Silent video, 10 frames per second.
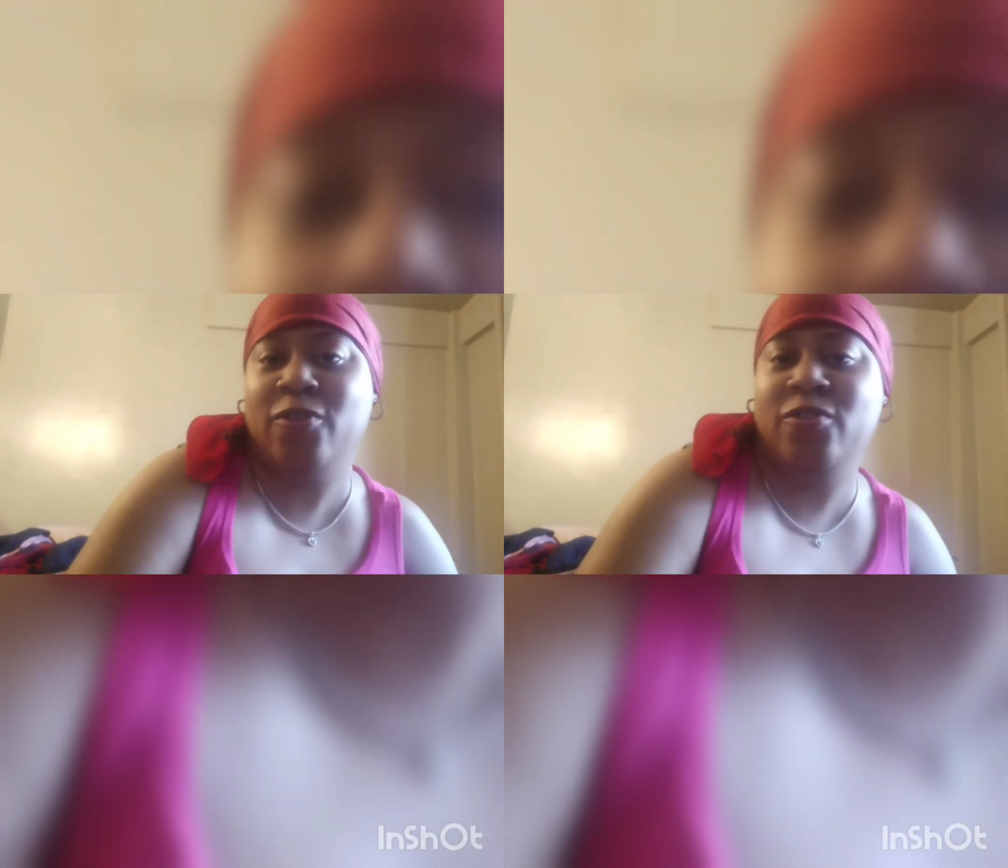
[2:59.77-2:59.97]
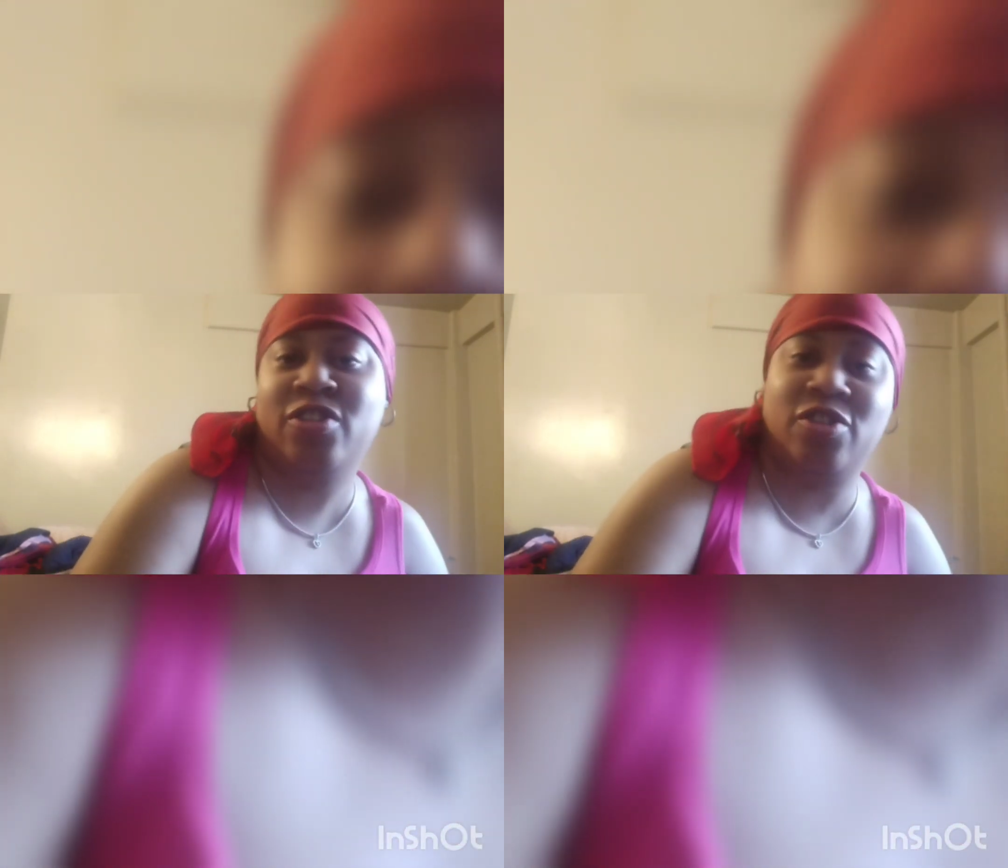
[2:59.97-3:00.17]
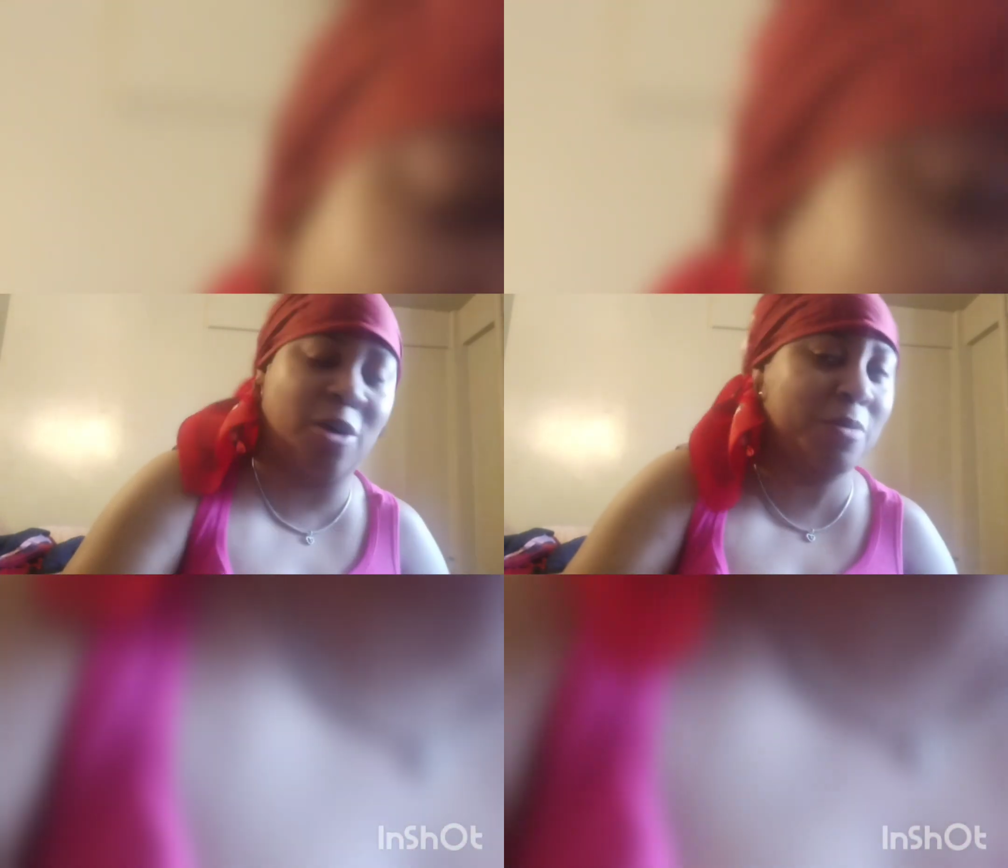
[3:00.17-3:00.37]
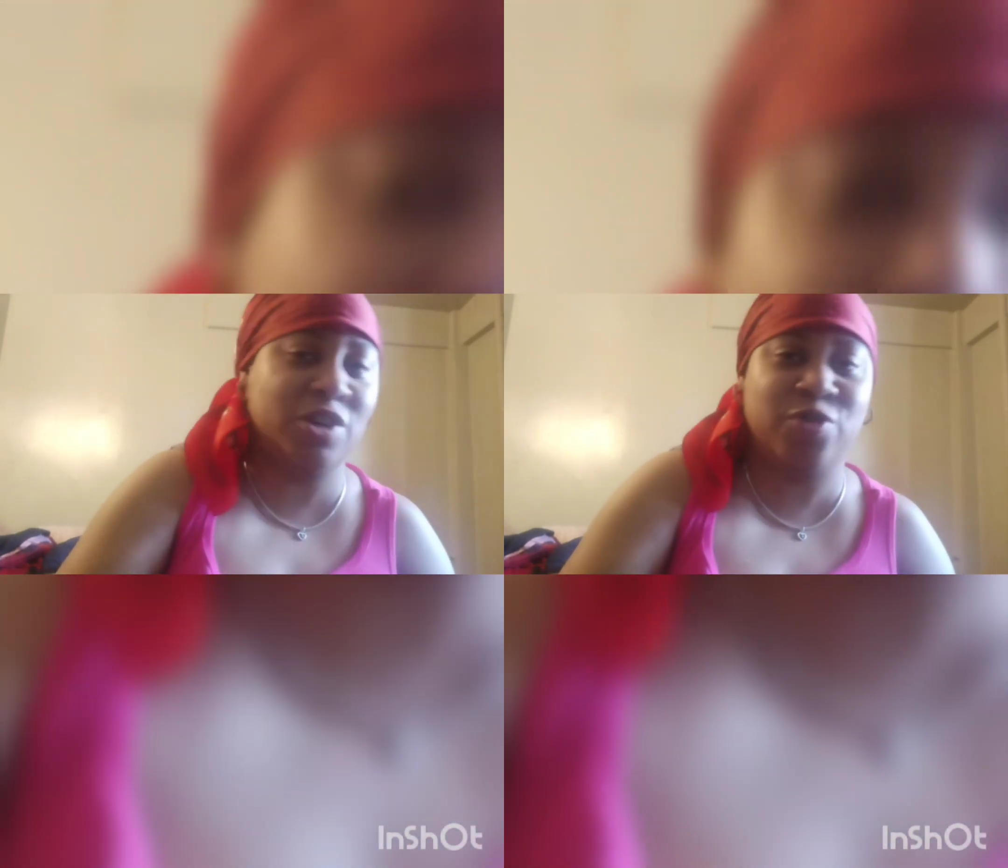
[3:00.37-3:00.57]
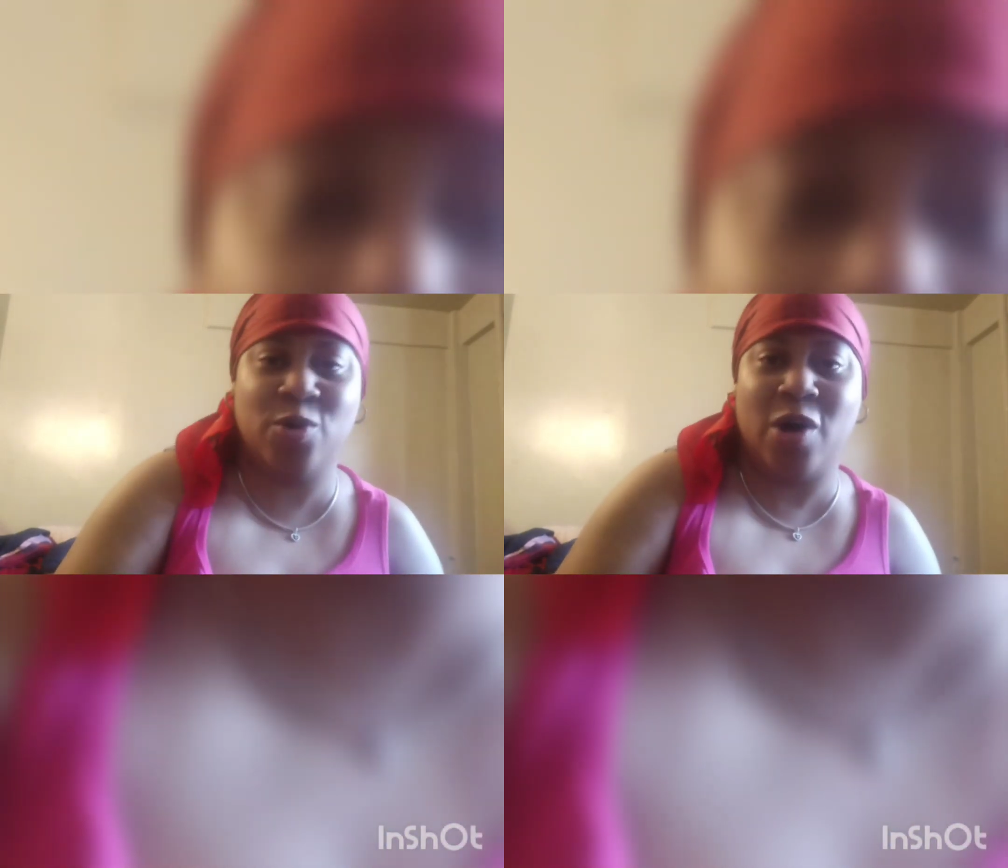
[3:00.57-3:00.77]
so
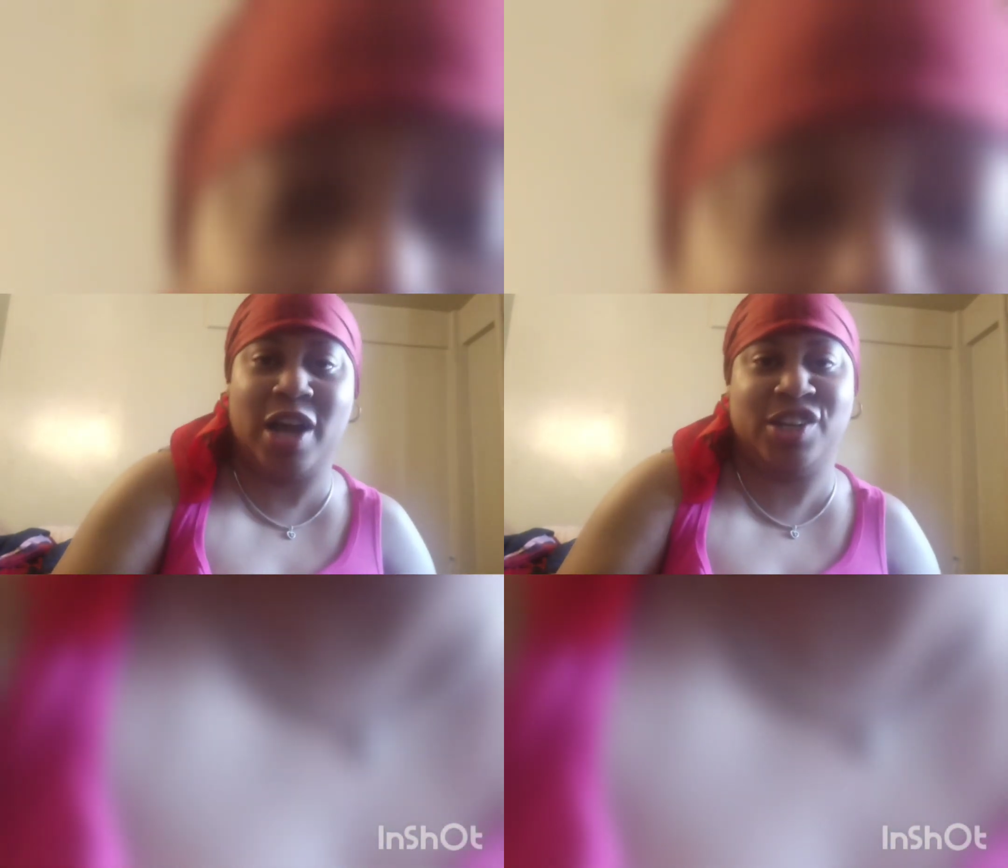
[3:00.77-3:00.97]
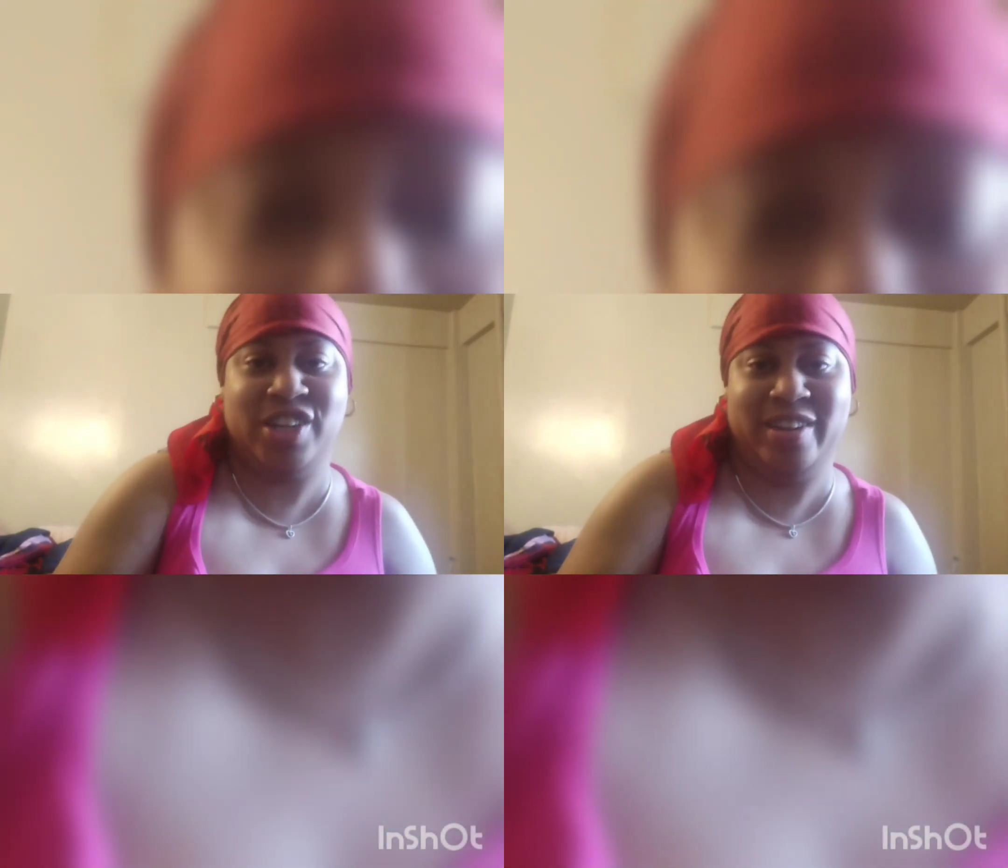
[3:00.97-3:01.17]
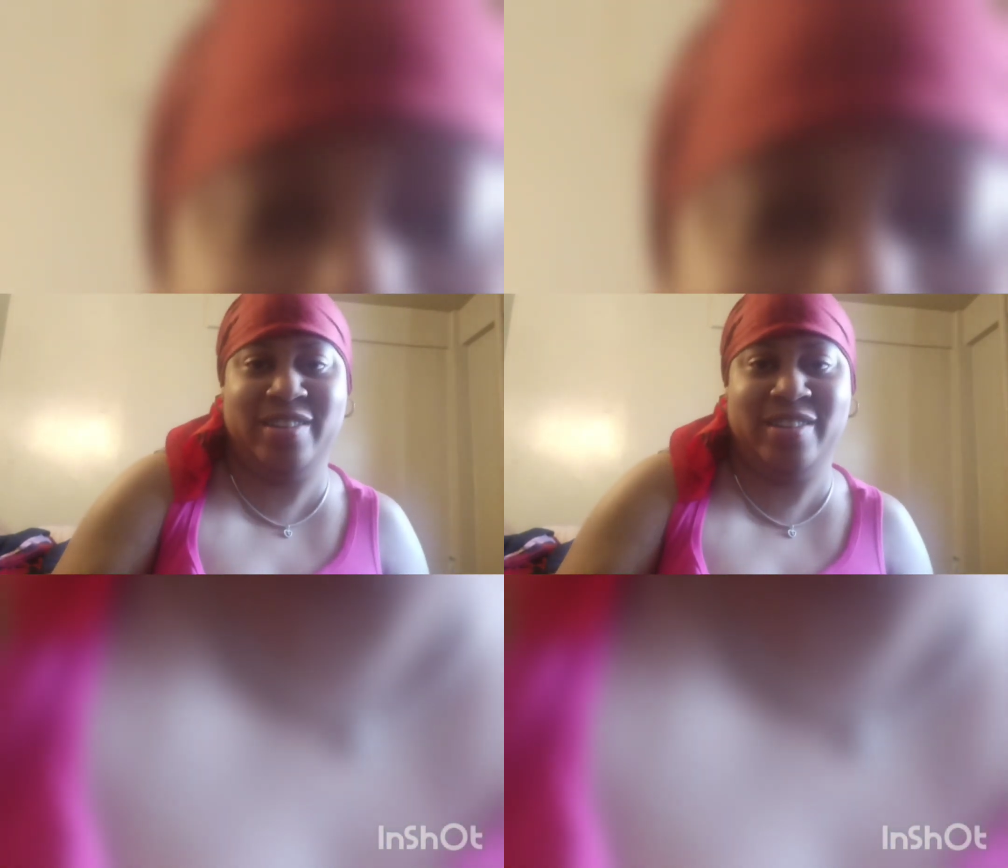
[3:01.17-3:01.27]
much for watching.